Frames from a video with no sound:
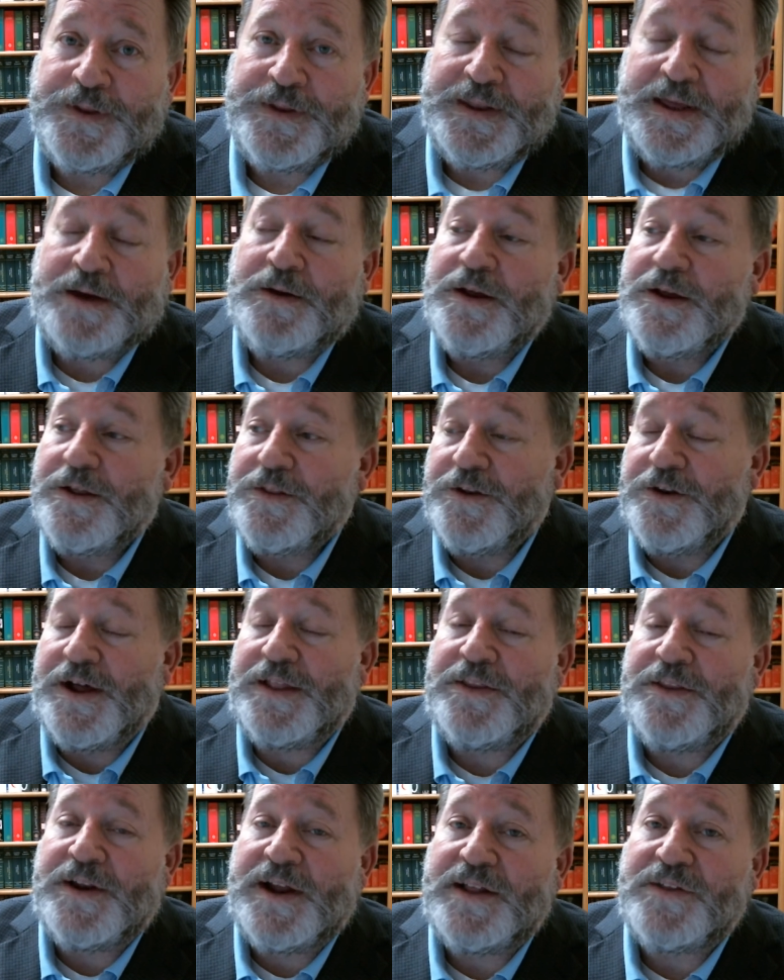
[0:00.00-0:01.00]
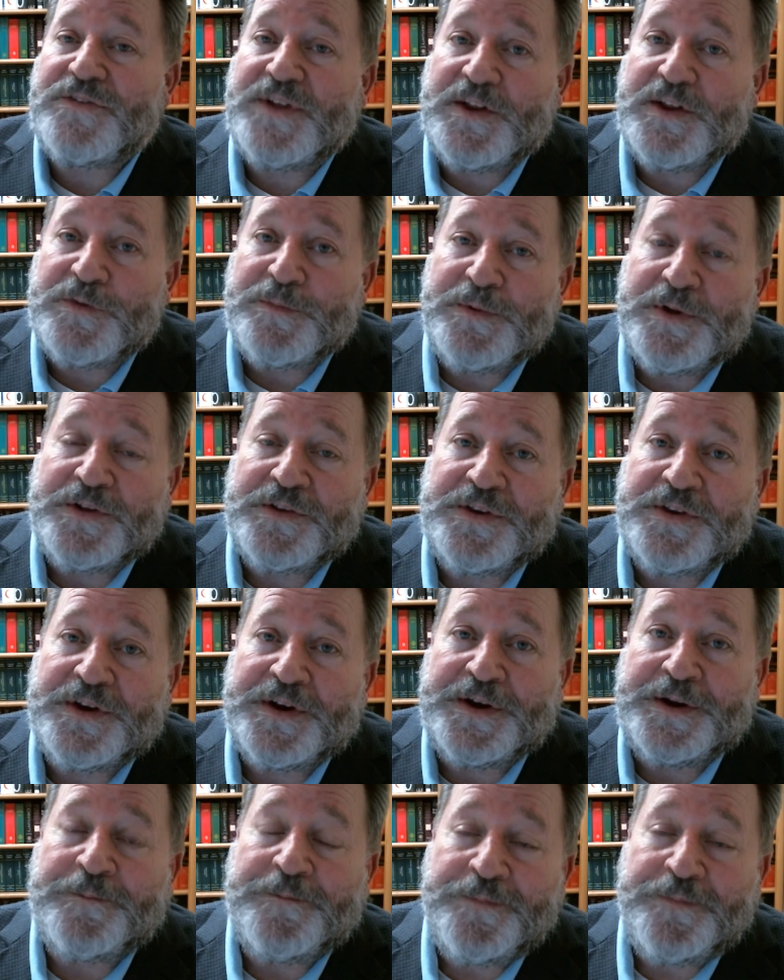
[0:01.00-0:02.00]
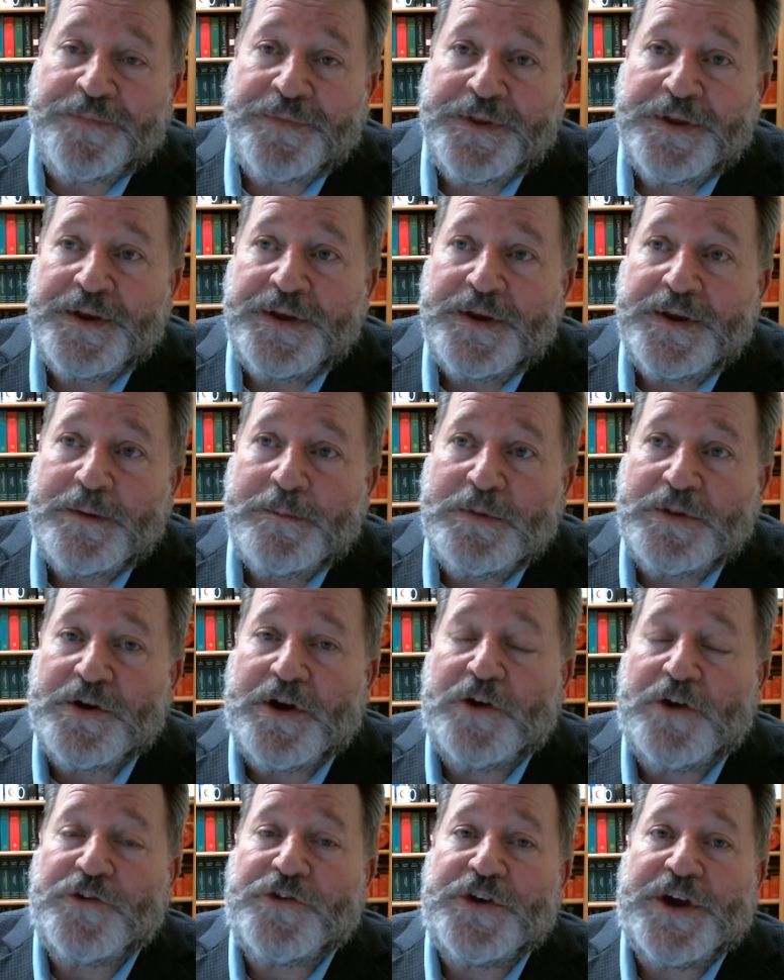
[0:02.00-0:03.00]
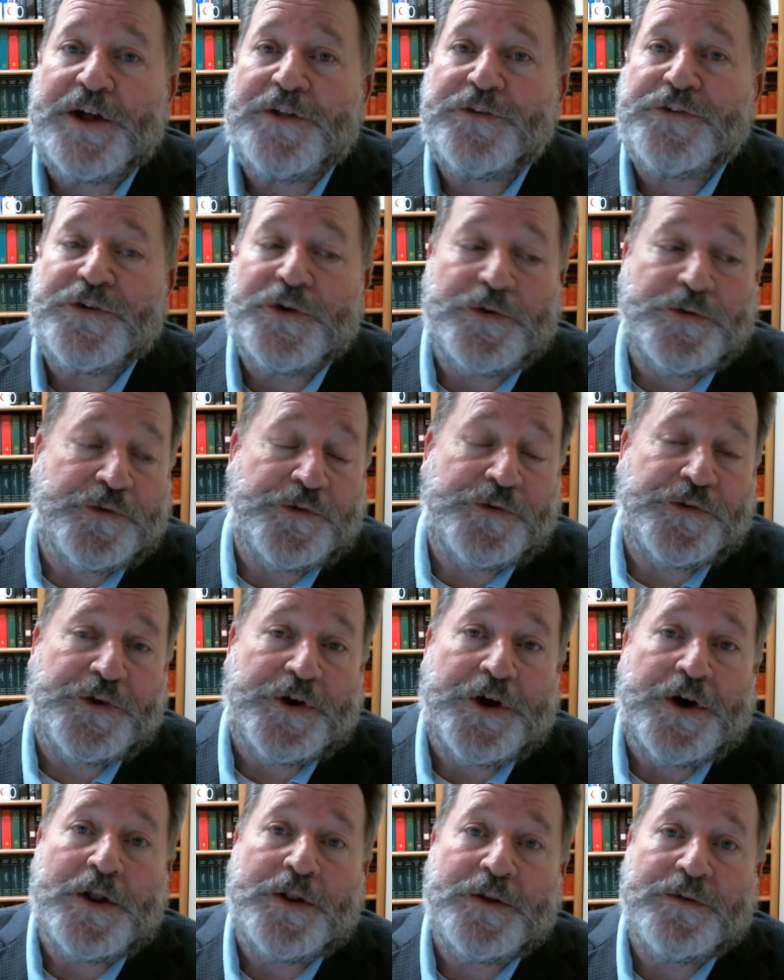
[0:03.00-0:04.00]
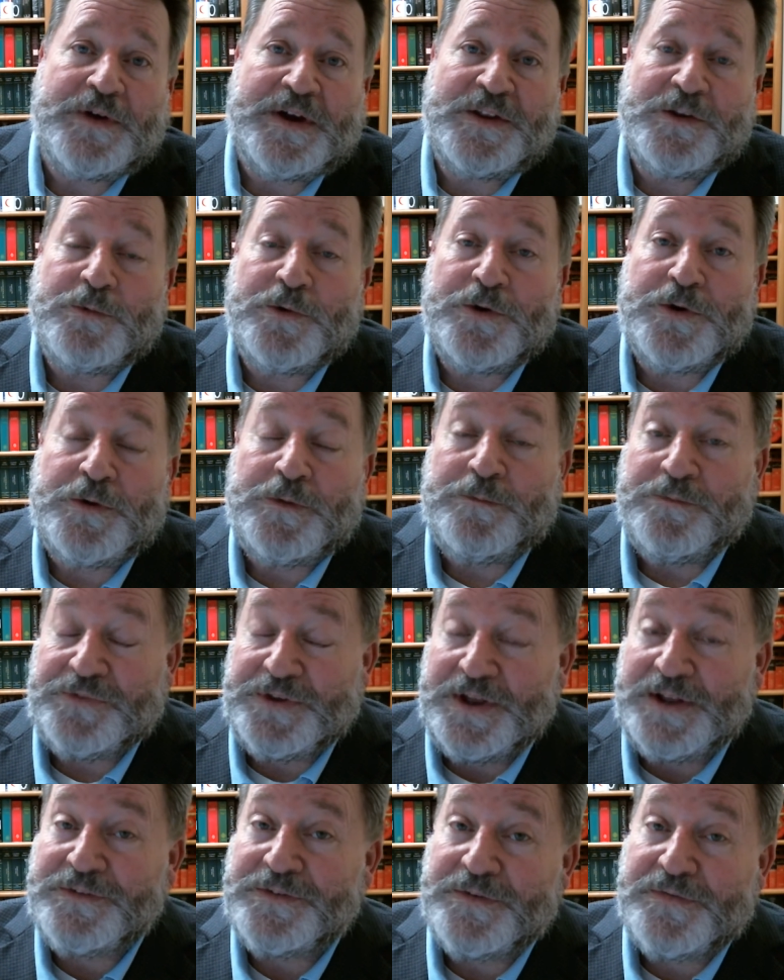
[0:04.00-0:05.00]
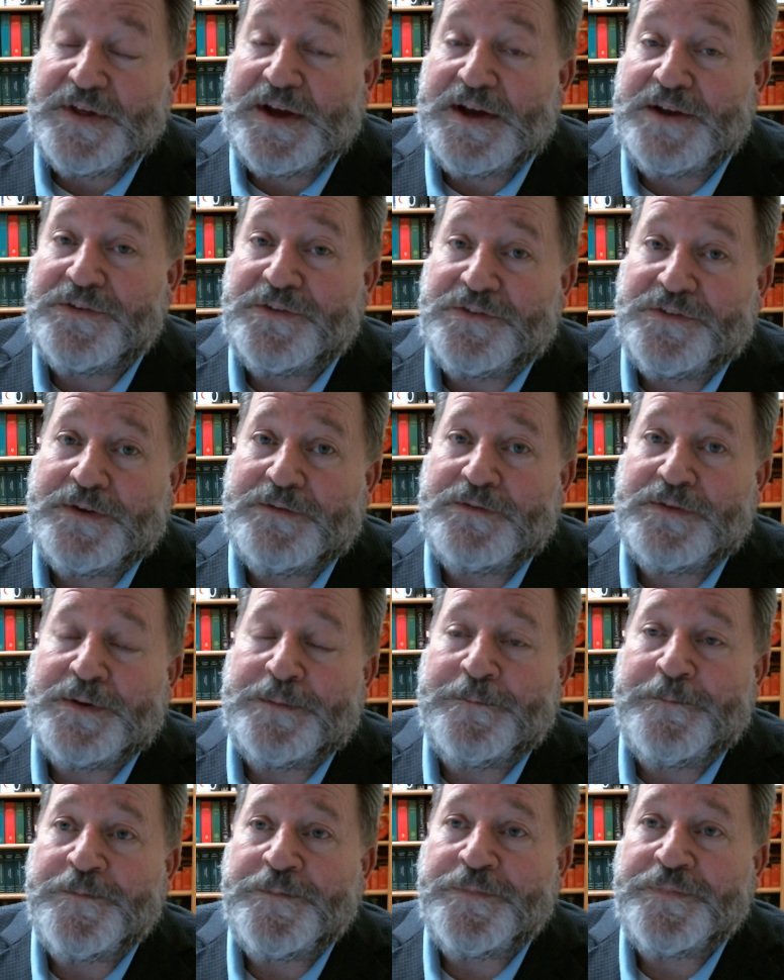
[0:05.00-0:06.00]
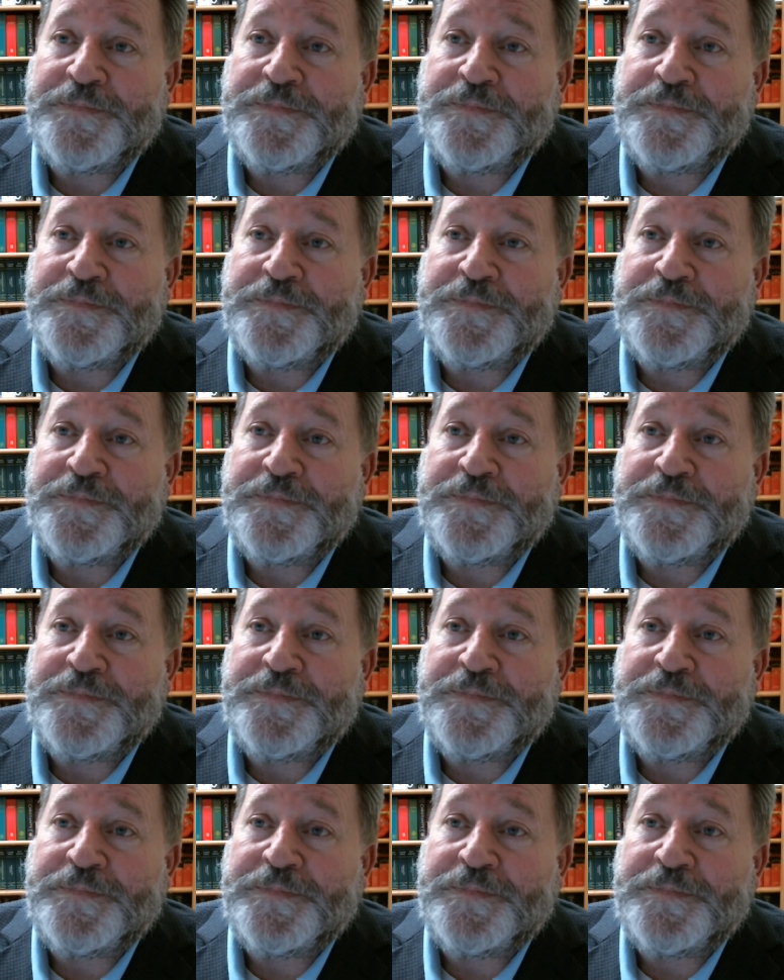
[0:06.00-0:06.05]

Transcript: Now, they're not in the United States military, but there are child soldiers all around the world, tens of thousands of them.